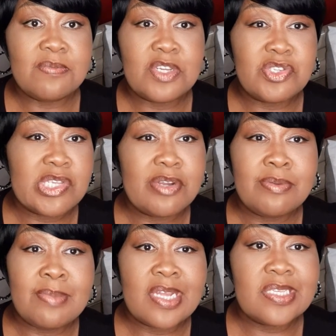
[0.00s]
If there's
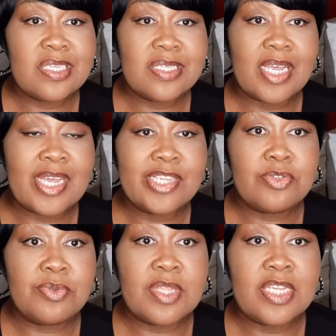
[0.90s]
certain medicines, I
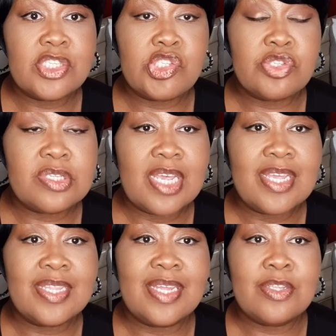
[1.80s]
guess, or things that you're
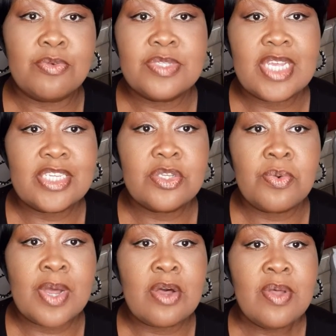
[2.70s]
taking that don't taste
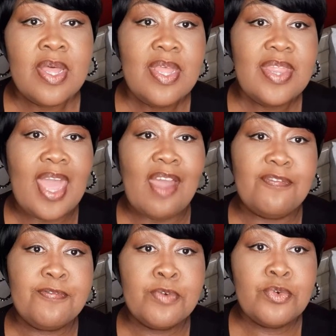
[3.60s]
so well, they
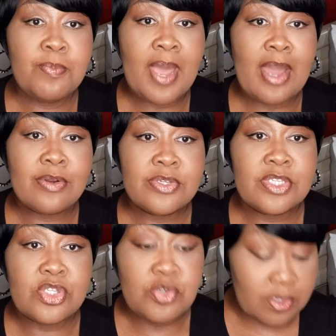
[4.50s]
have fruit powders
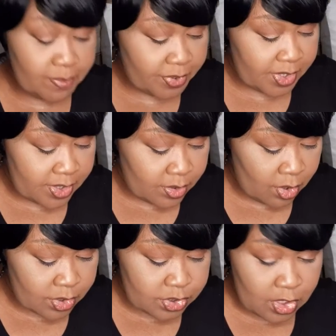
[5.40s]
that you can put in
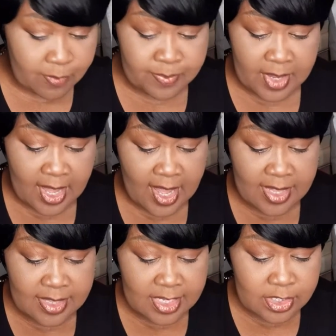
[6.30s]
also.
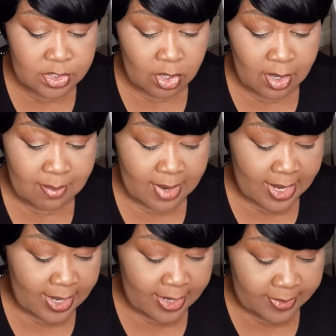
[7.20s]
And these are
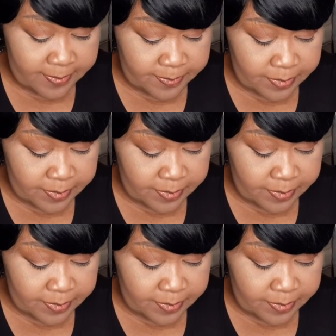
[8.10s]
my